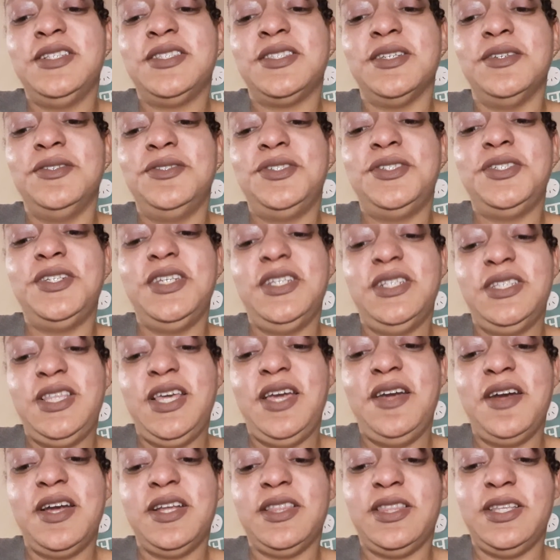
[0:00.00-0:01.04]
so she's
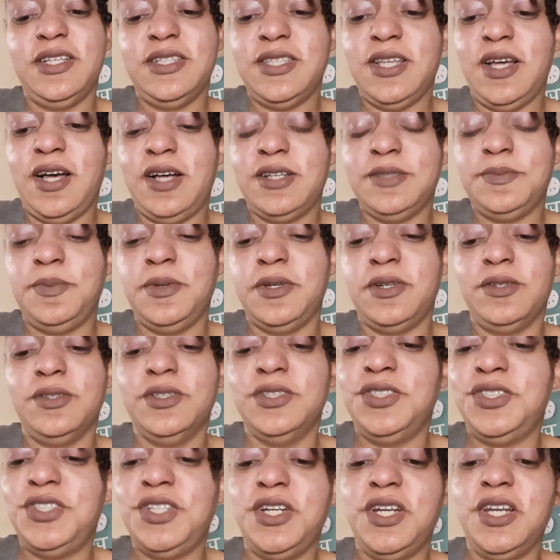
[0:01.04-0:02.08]
there at this hospital,
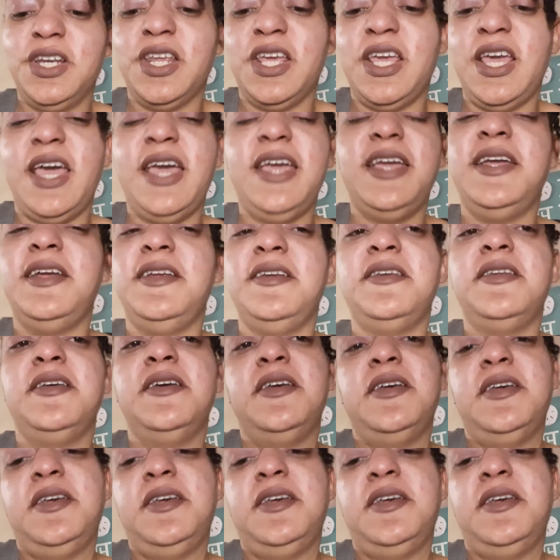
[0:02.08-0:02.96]
and she done gained